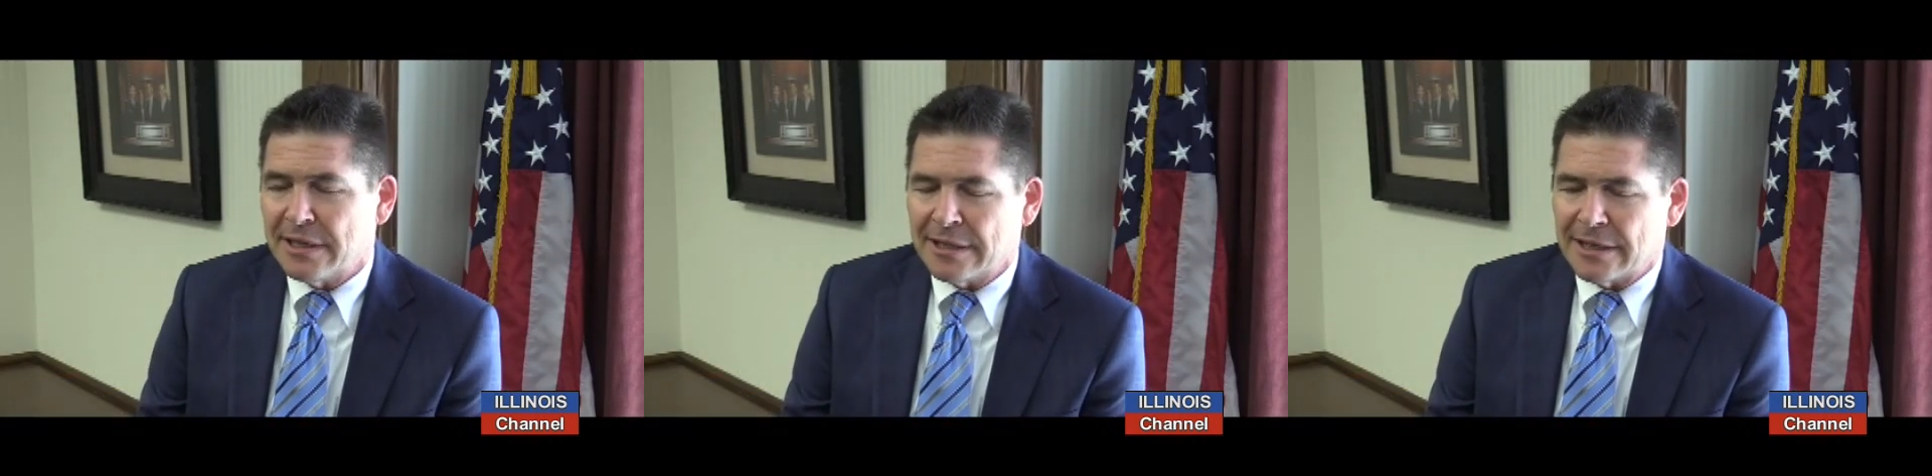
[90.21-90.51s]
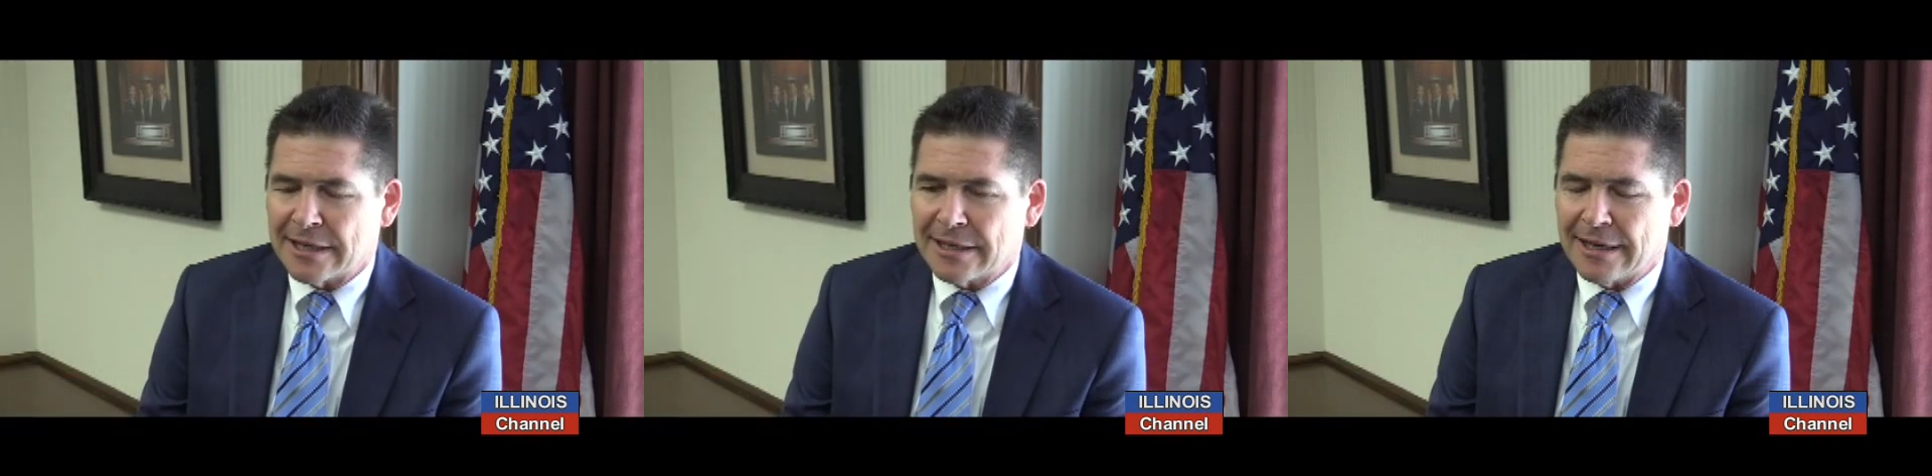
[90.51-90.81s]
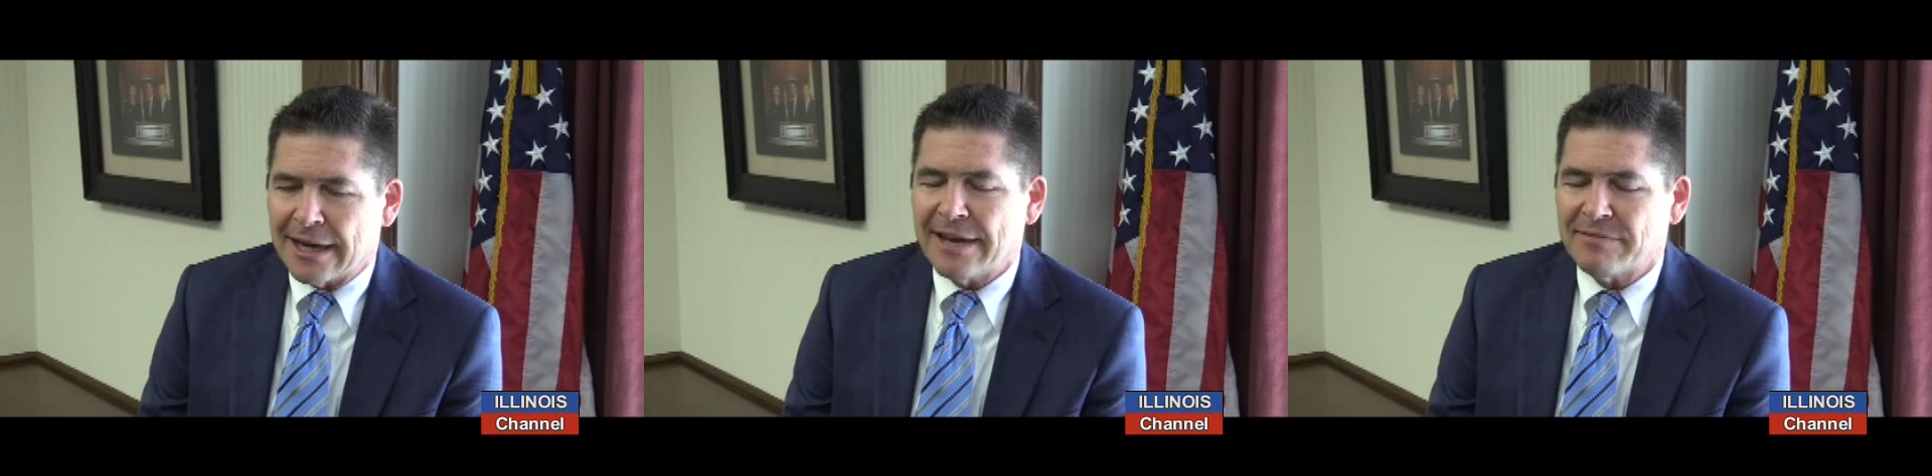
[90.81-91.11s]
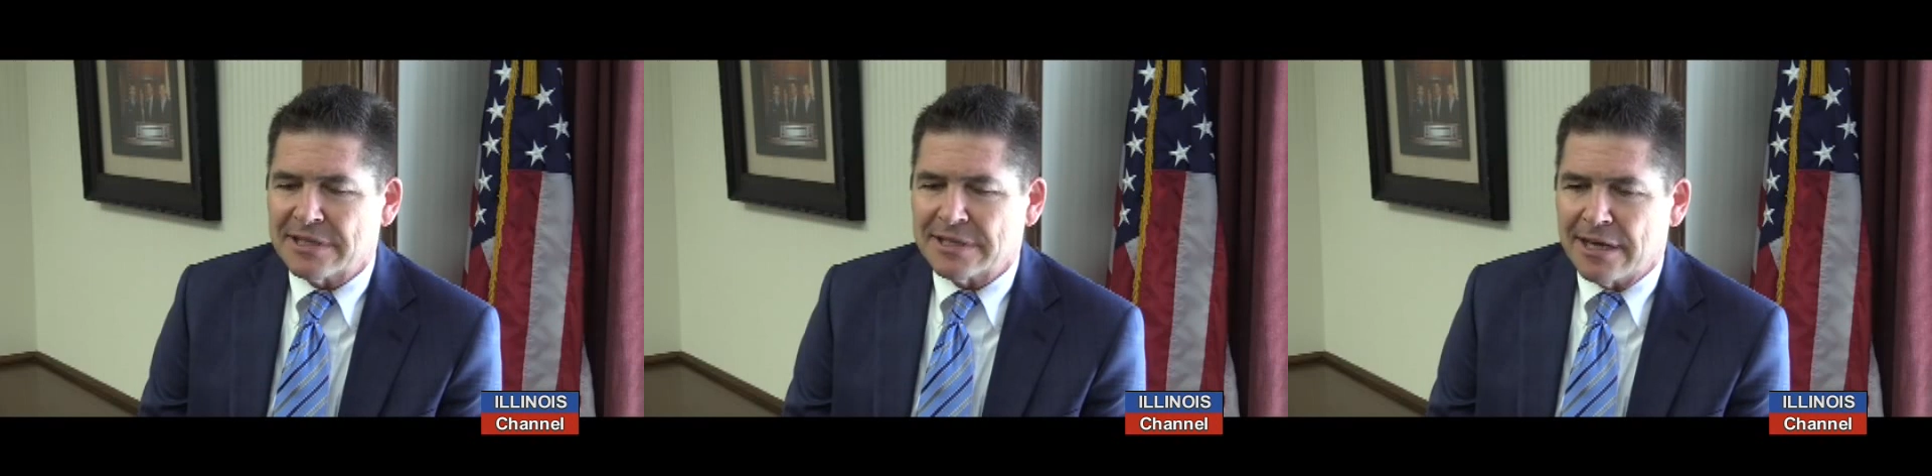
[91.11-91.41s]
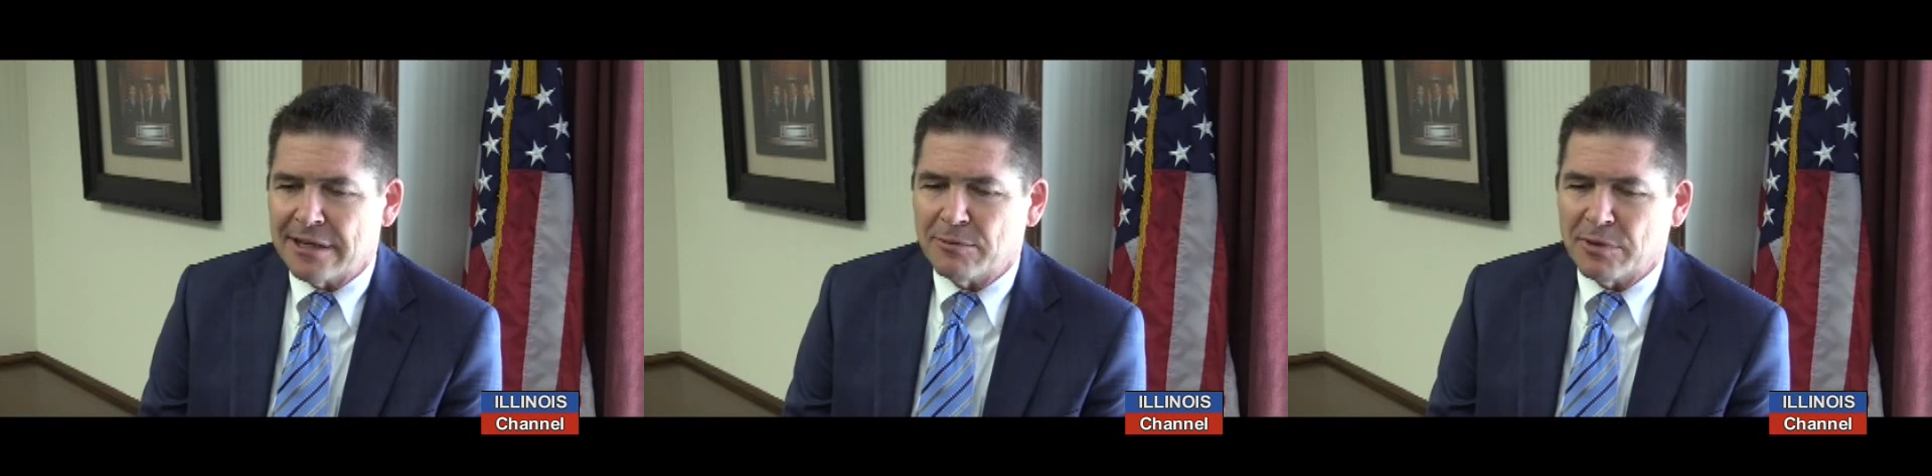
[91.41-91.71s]
and, and I and I have to
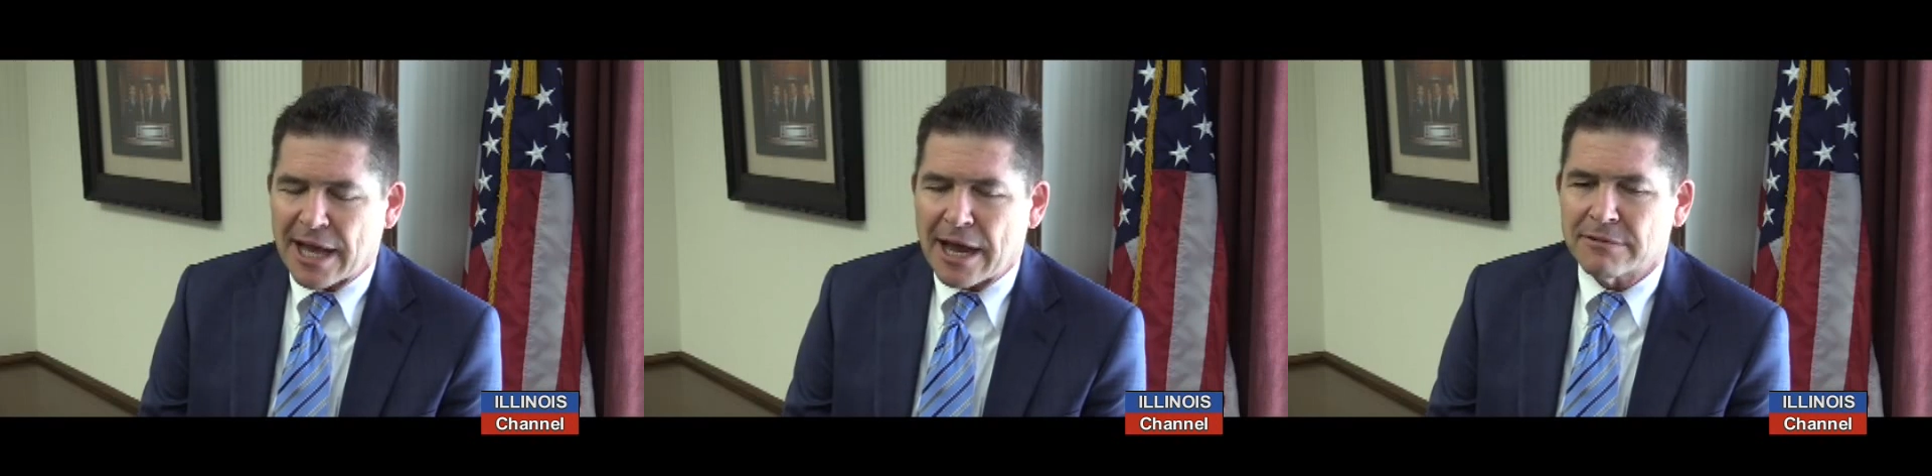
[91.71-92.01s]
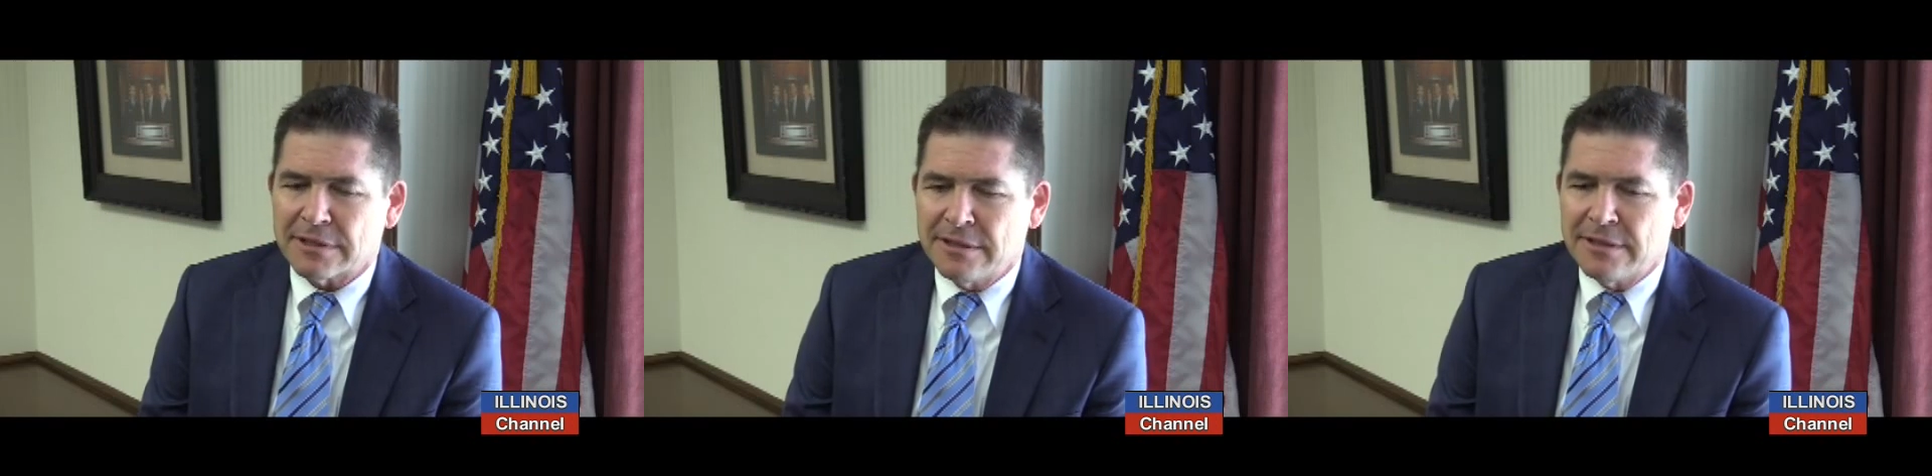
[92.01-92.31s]
say that without